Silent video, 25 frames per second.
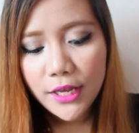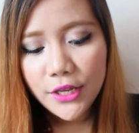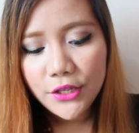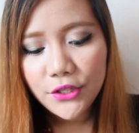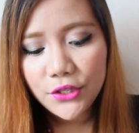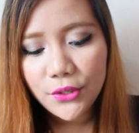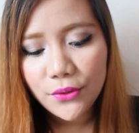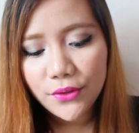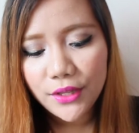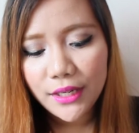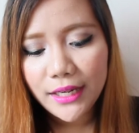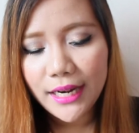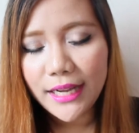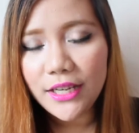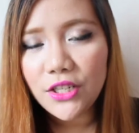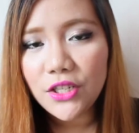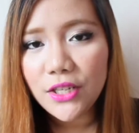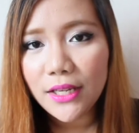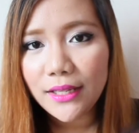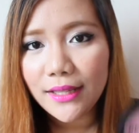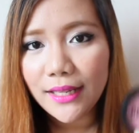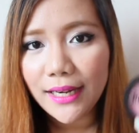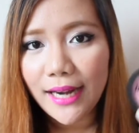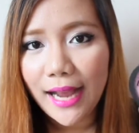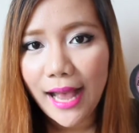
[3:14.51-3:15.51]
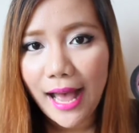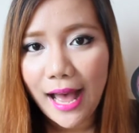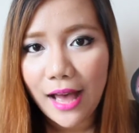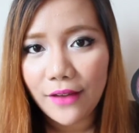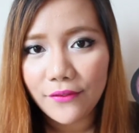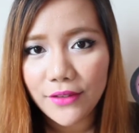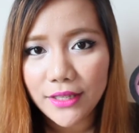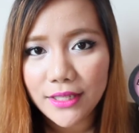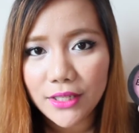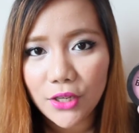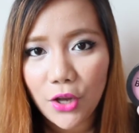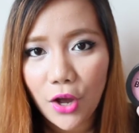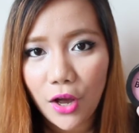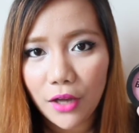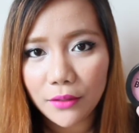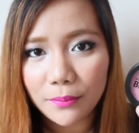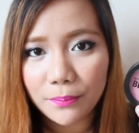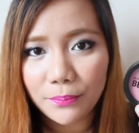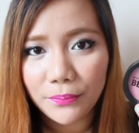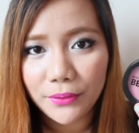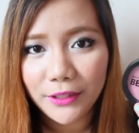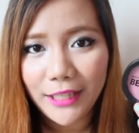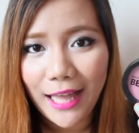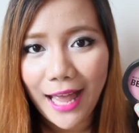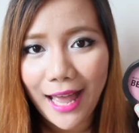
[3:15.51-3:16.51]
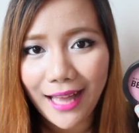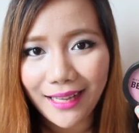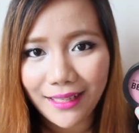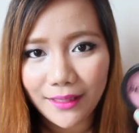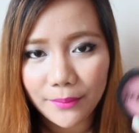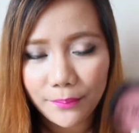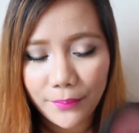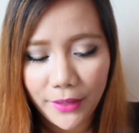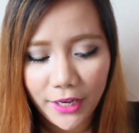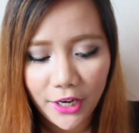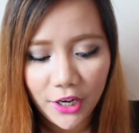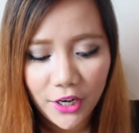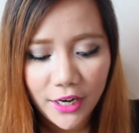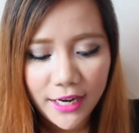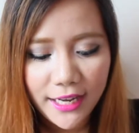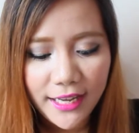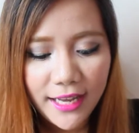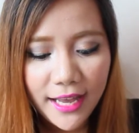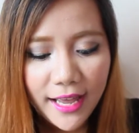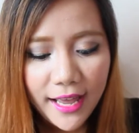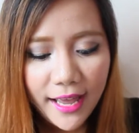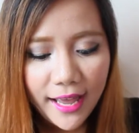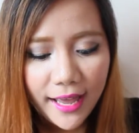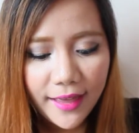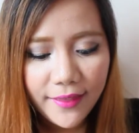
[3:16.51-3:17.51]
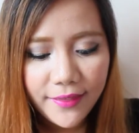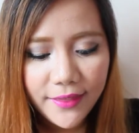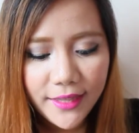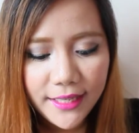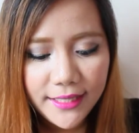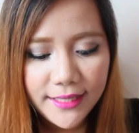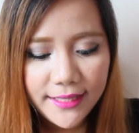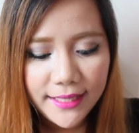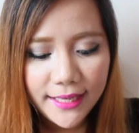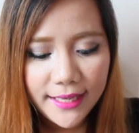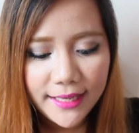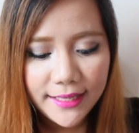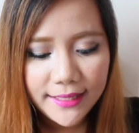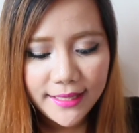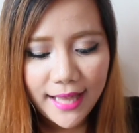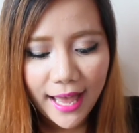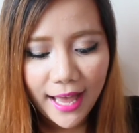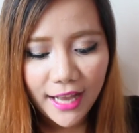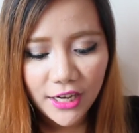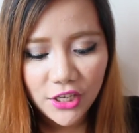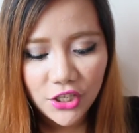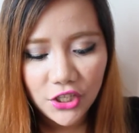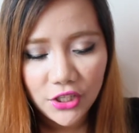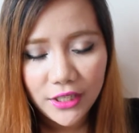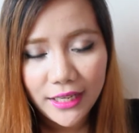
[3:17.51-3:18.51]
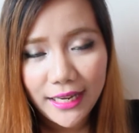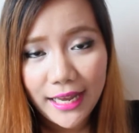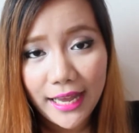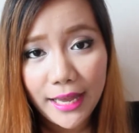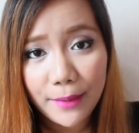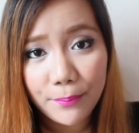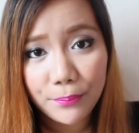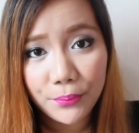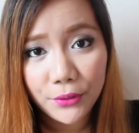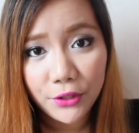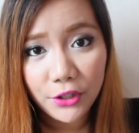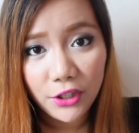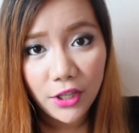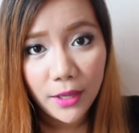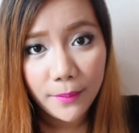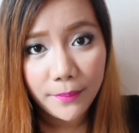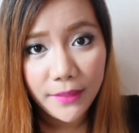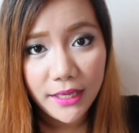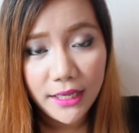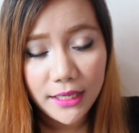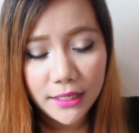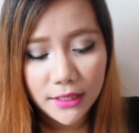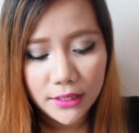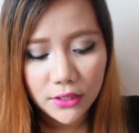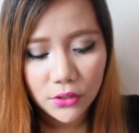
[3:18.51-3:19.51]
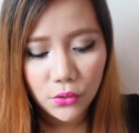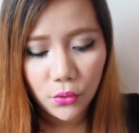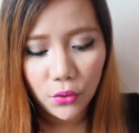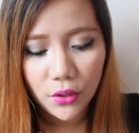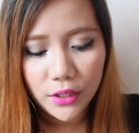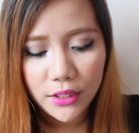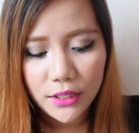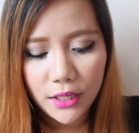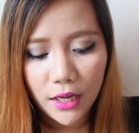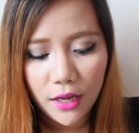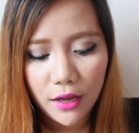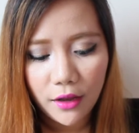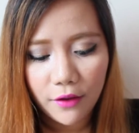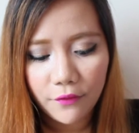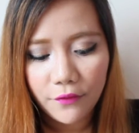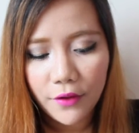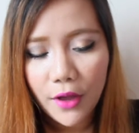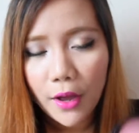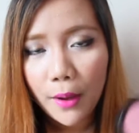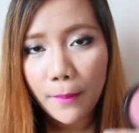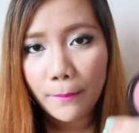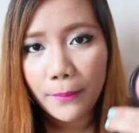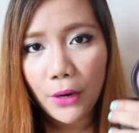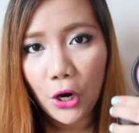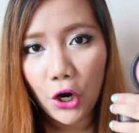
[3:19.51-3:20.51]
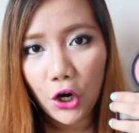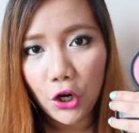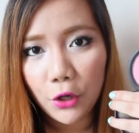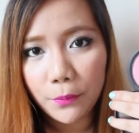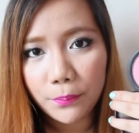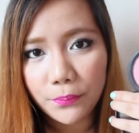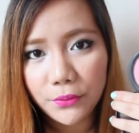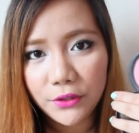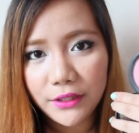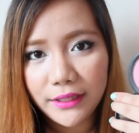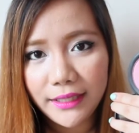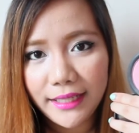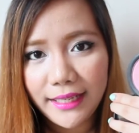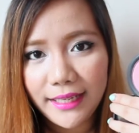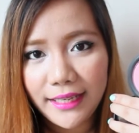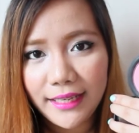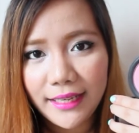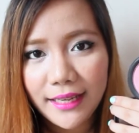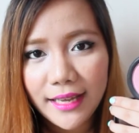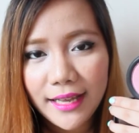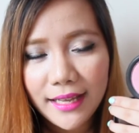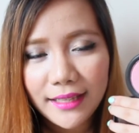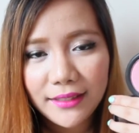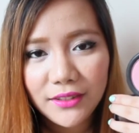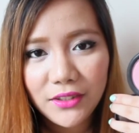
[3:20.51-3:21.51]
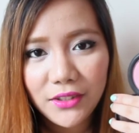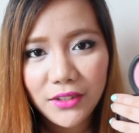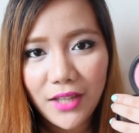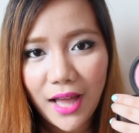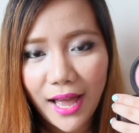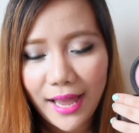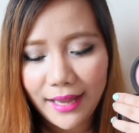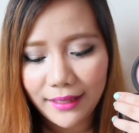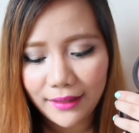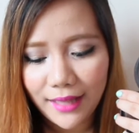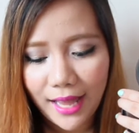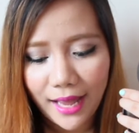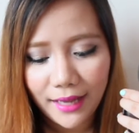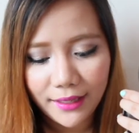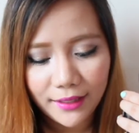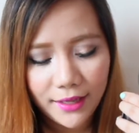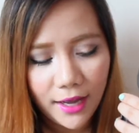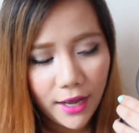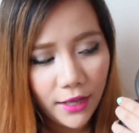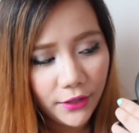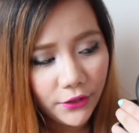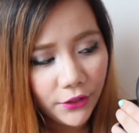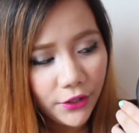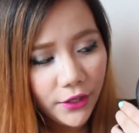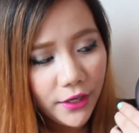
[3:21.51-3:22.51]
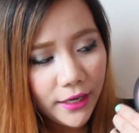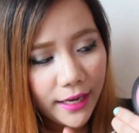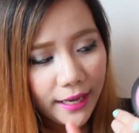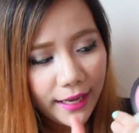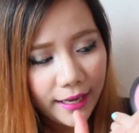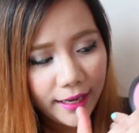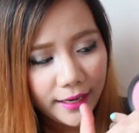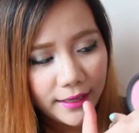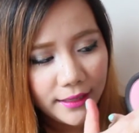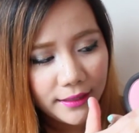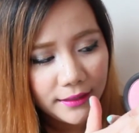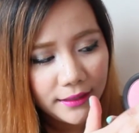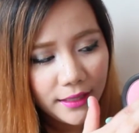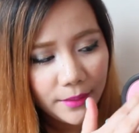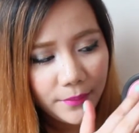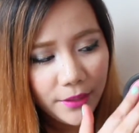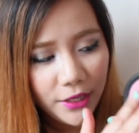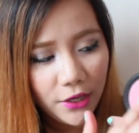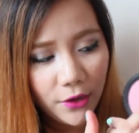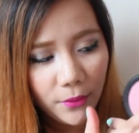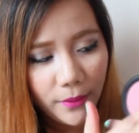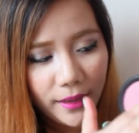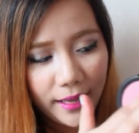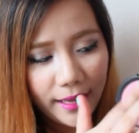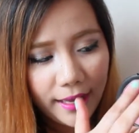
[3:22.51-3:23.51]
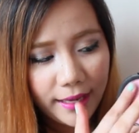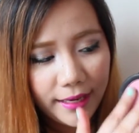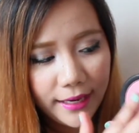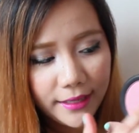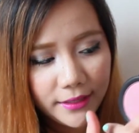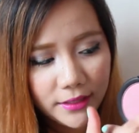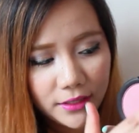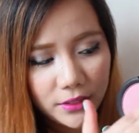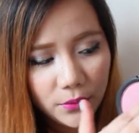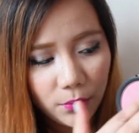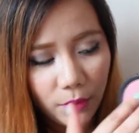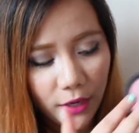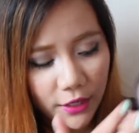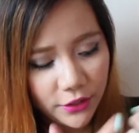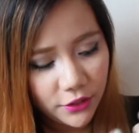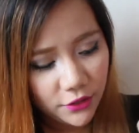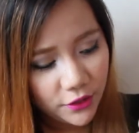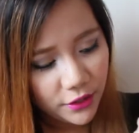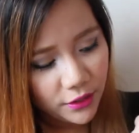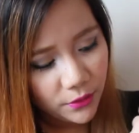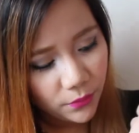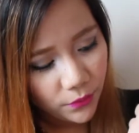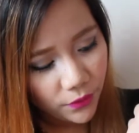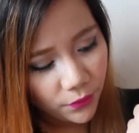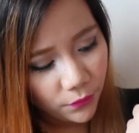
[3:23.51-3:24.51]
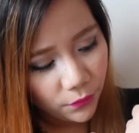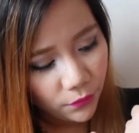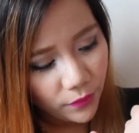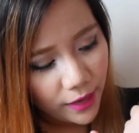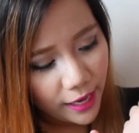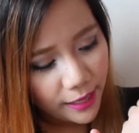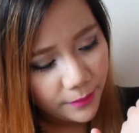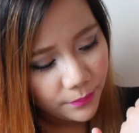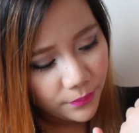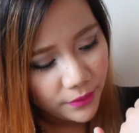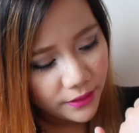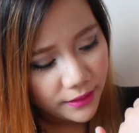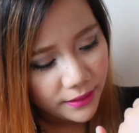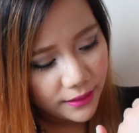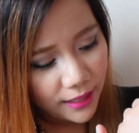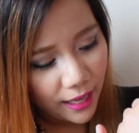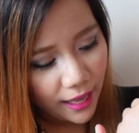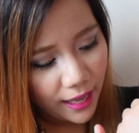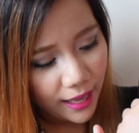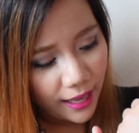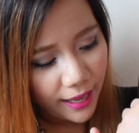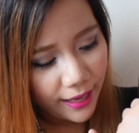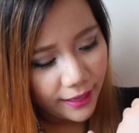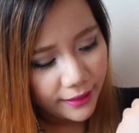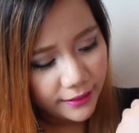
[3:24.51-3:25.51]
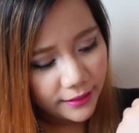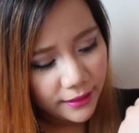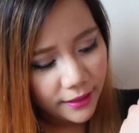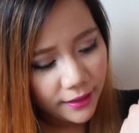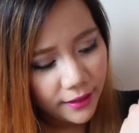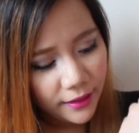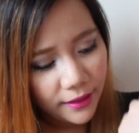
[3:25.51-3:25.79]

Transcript: So the next shade that I have is called Blackberry, and this is actually a plummy sort of purpley lilac color, and let me go ahead and swatch this one right beside